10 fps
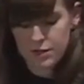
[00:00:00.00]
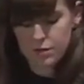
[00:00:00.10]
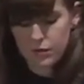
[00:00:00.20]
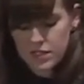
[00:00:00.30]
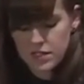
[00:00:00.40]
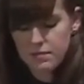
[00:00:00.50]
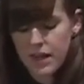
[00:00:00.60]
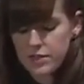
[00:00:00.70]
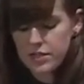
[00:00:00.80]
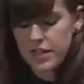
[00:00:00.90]
One's
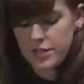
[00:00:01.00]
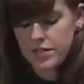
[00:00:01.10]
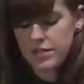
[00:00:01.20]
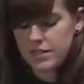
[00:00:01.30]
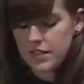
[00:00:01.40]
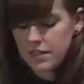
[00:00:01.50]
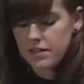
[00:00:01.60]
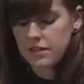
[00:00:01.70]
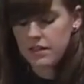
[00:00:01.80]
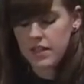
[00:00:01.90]
imagination is
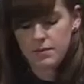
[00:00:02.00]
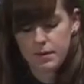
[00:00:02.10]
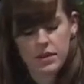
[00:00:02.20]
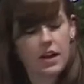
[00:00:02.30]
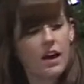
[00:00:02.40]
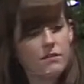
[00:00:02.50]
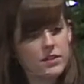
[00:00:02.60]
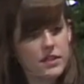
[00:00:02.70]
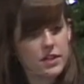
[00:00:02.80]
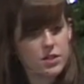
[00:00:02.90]
kindled thinking about the
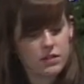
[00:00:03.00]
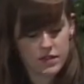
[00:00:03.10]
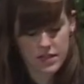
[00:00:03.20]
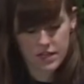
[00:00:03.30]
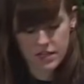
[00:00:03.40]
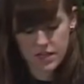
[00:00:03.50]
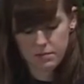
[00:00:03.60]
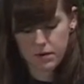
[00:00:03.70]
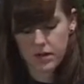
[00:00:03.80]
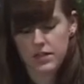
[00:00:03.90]
conversation of the
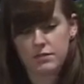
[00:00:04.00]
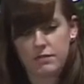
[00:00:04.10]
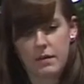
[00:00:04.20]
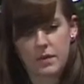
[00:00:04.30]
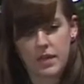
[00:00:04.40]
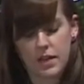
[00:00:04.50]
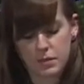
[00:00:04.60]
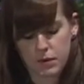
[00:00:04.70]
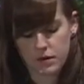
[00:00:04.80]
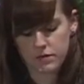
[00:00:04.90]
innkeeper and his family at the
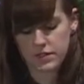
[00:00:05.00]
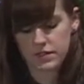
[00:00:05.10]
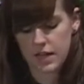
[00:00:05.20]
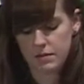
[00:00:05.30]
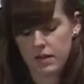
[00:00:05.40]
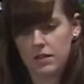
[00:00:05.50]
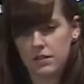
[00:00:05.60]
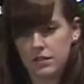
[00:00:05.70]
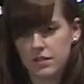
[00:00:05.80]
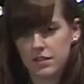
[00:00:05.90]
breakfast table.
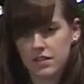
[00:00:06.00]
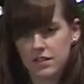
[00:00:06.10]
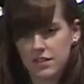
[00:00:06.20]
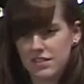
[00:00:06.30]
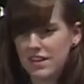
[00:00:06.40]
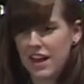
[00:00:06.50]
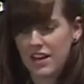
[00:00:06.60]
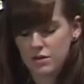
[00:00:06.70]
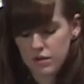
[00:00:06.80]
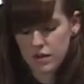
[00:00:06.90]
Did
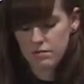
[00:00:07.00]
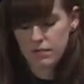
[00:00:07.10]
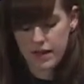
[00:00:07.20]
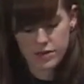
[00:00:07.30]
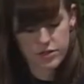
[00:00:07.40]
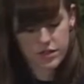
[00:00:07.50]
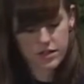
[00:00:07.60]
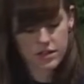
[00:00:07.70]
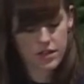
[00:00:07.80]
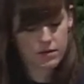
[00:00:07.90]
anyone
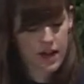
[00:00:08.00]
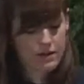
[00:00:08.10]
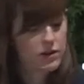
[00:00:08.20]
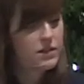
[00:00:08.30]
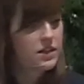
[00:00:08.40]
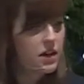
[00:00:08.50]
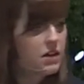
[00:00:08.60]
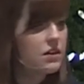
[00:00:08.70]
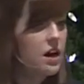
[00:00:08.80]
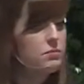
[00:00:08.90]
mention the arrival of the
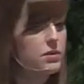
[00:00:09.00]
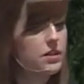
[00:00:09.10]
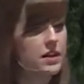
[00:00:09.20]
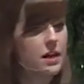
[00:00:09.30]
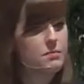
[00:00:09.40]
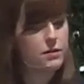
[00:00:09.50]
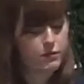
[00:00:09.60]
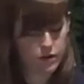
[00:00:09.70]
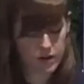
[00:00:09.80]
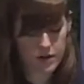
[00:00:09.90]
young couple the night
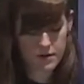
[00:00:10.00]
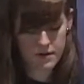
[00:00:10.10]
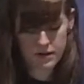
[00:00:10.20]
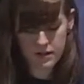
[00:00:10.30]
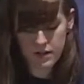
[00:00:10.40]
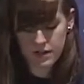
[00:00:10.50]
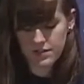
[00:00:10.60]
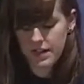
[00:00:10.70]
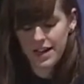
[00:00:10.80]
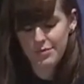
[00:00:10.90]
before?
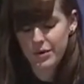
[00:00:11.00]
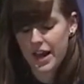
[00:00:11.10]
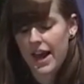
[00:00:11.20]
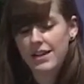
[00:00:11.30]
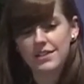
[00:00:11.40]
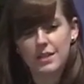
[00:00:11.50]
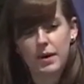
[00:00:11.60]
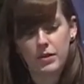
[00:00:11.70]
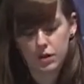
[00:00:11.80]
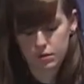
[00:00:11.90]
Did anyone ask
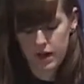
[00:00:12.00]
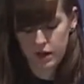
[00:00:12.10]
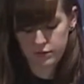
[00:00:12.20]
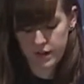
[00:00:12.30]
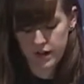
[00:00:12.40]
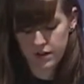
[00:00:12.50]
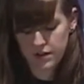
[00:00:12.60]
about their welfare?